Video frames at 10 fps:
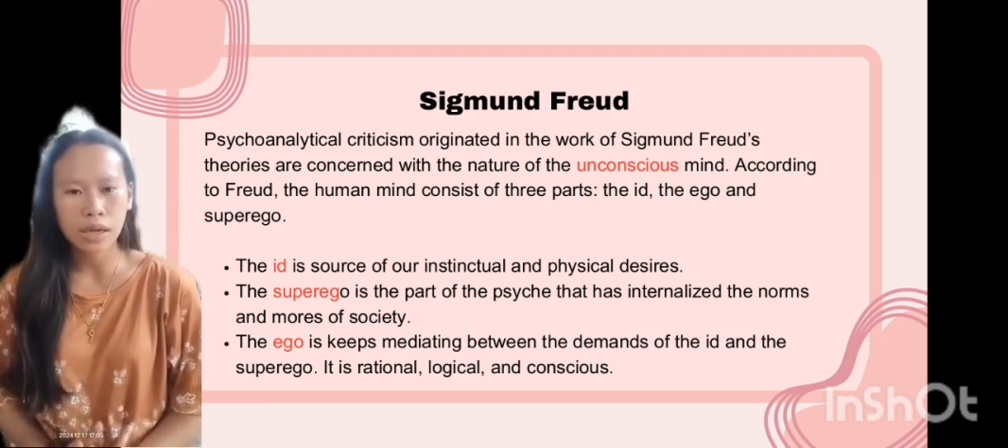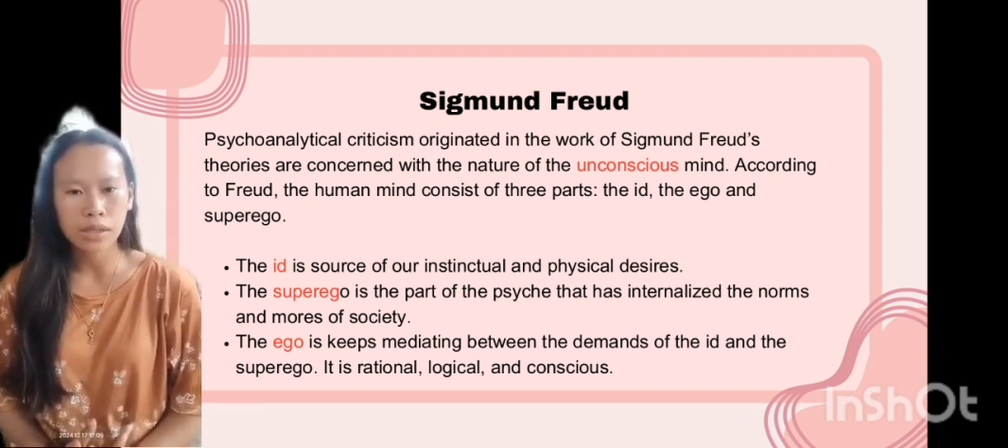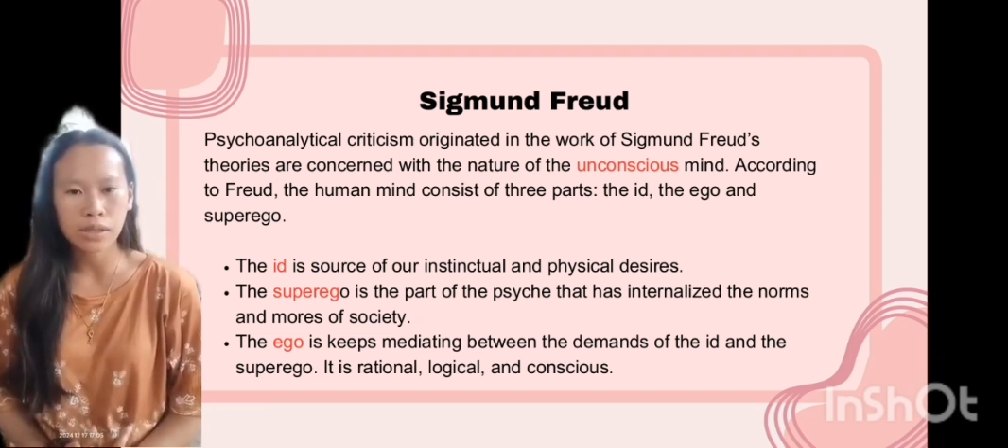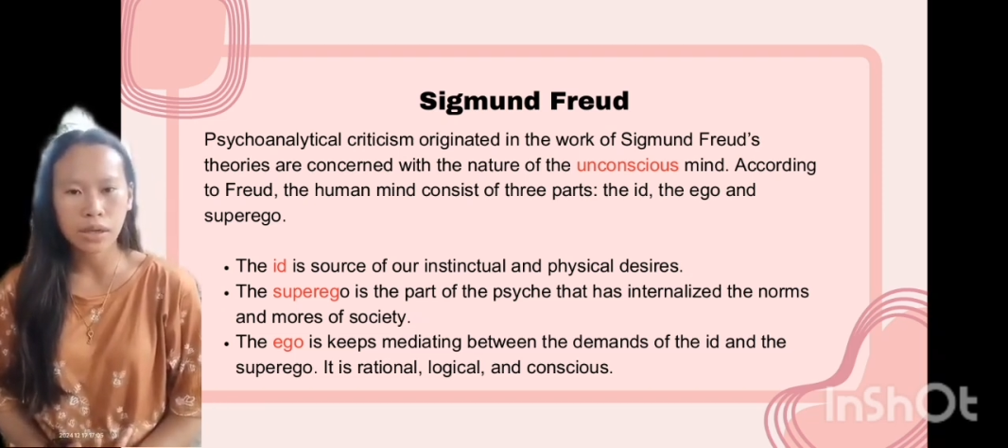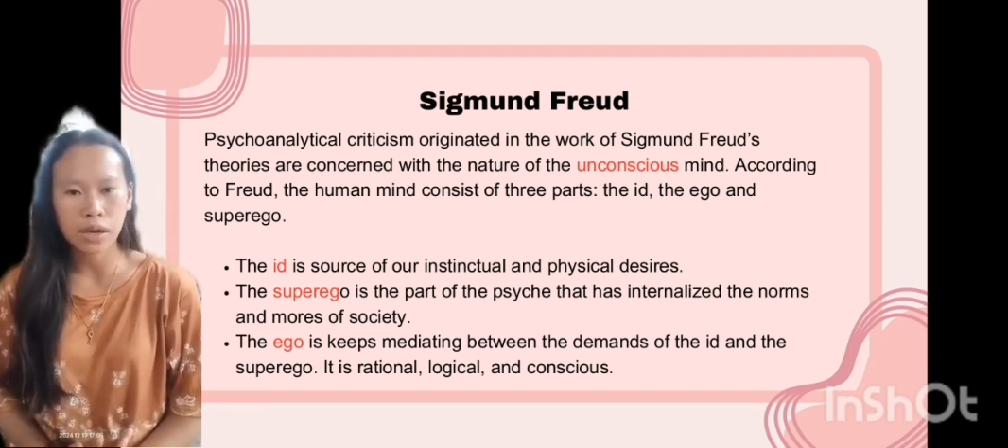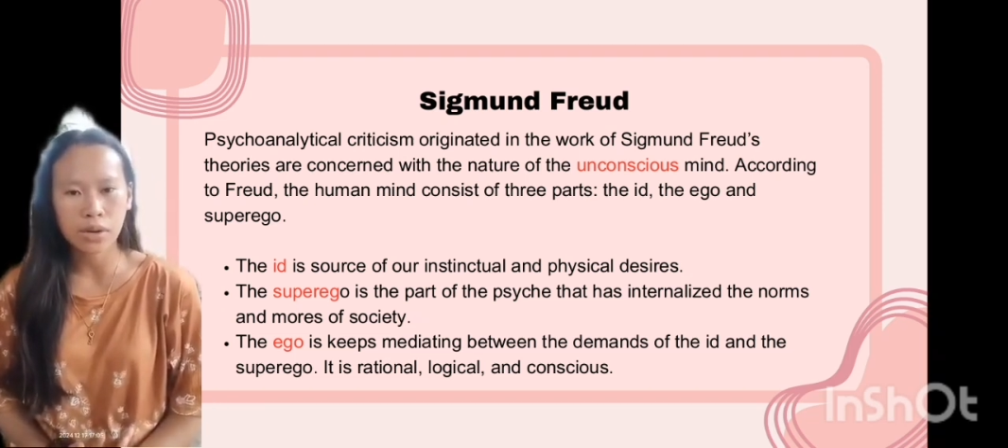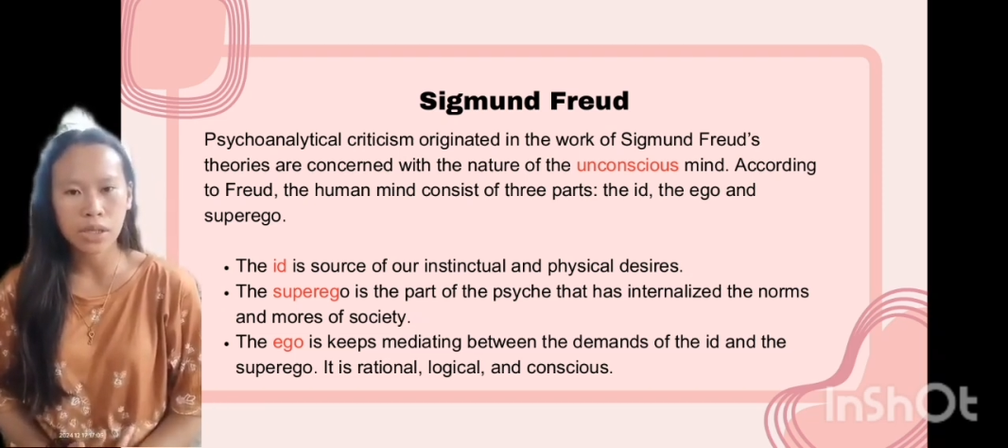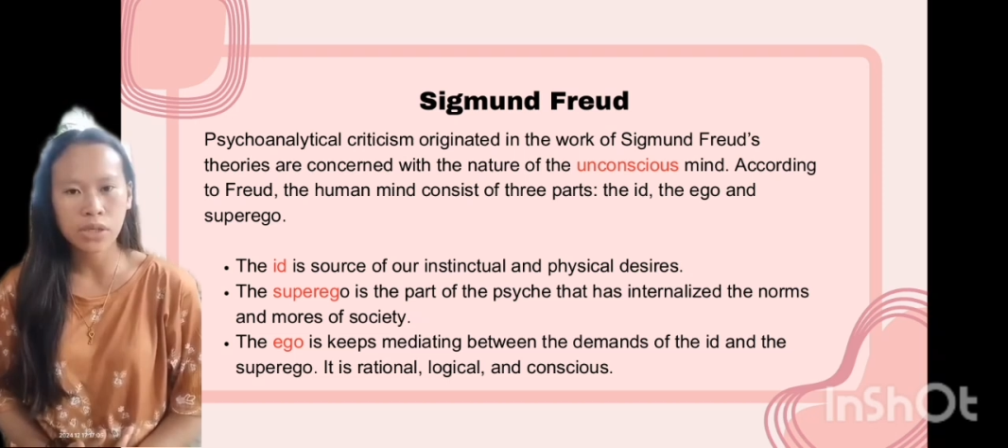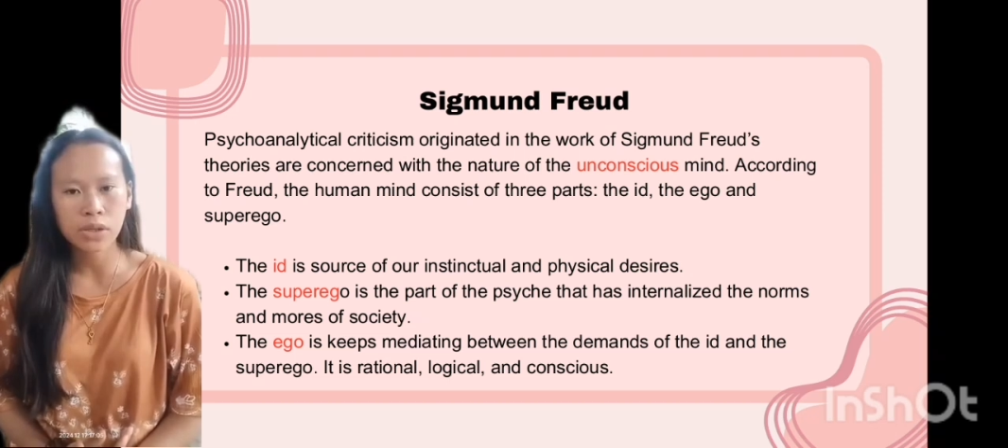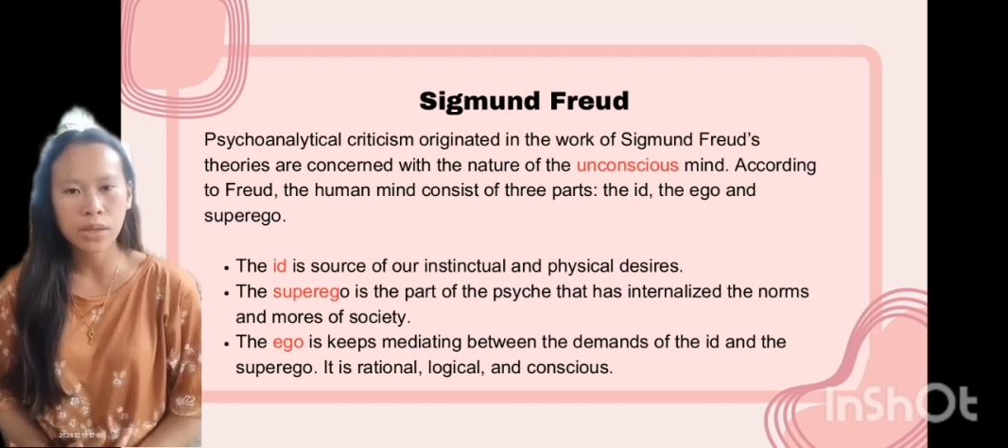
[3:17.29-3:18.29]
as a
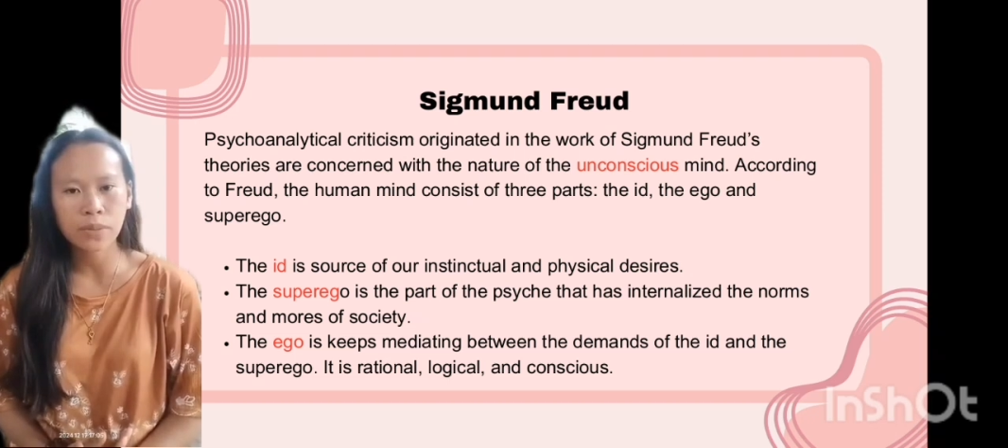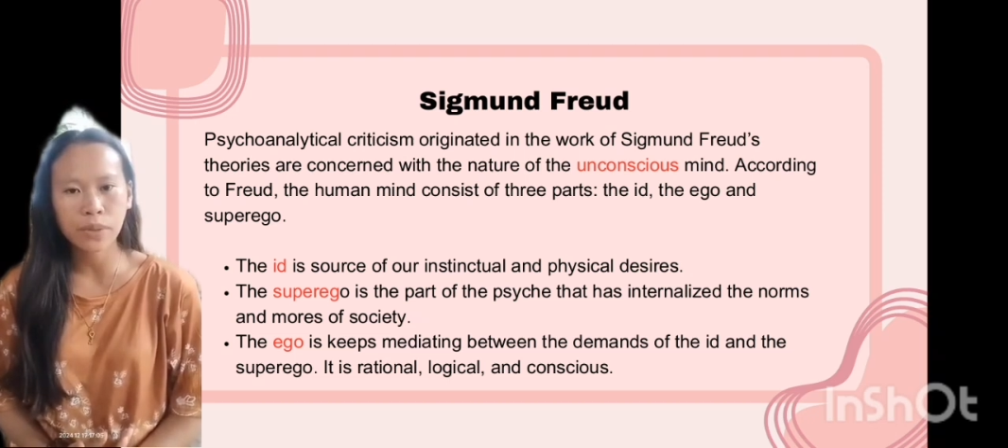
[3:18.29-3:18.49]
rational